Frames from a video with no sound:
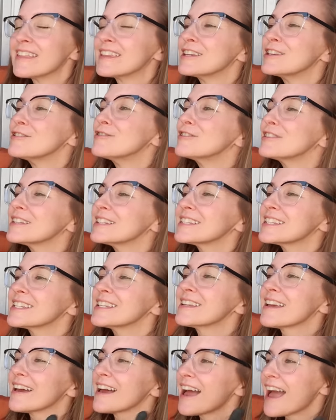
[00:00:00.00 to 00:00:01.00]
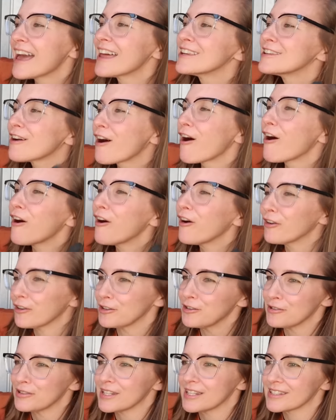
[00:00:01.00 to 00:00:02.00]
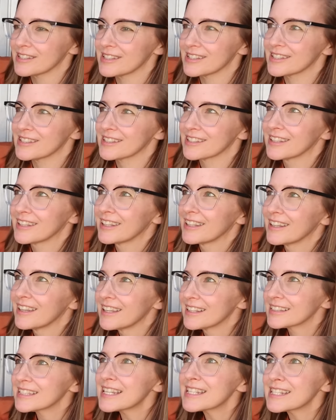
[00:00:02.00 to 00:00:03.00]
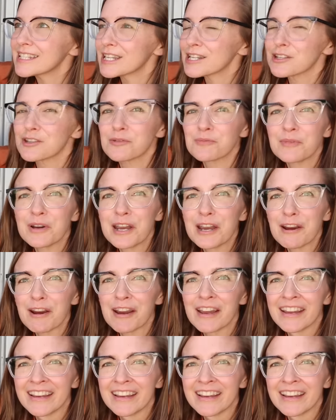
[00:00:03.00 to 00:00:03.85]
the unit to end all units. Less kitchenware.